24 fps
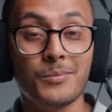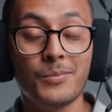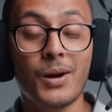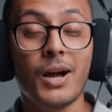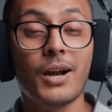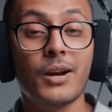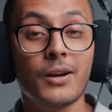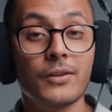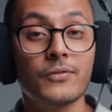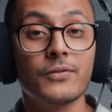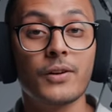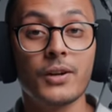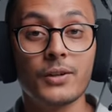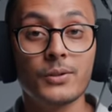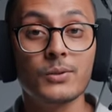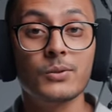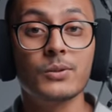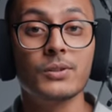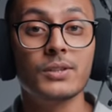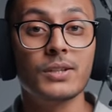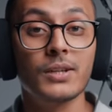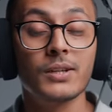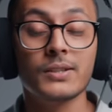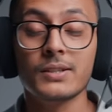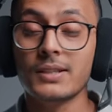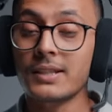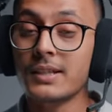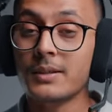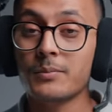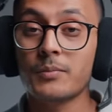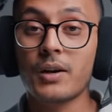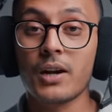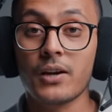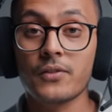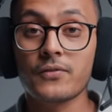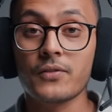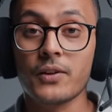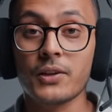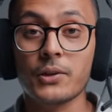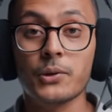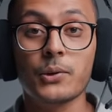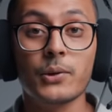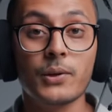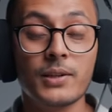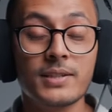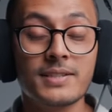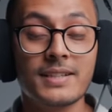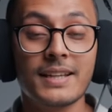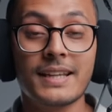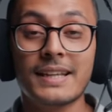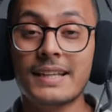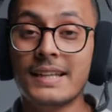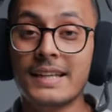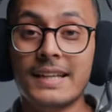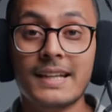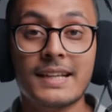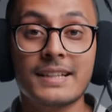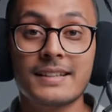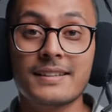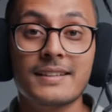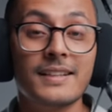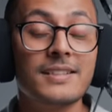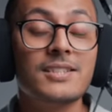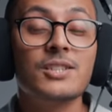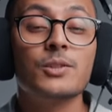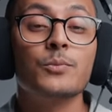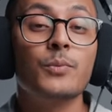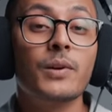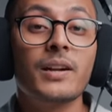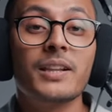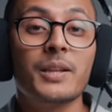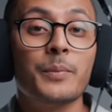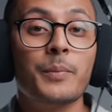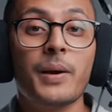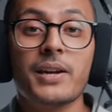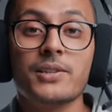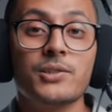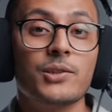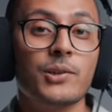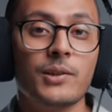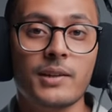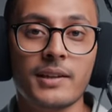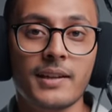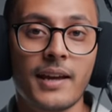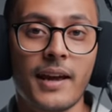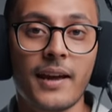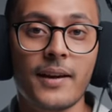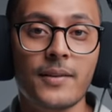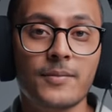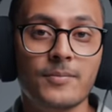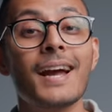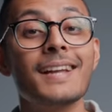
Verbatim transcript: microphone audio, microphone quality, this is one of the best you can get.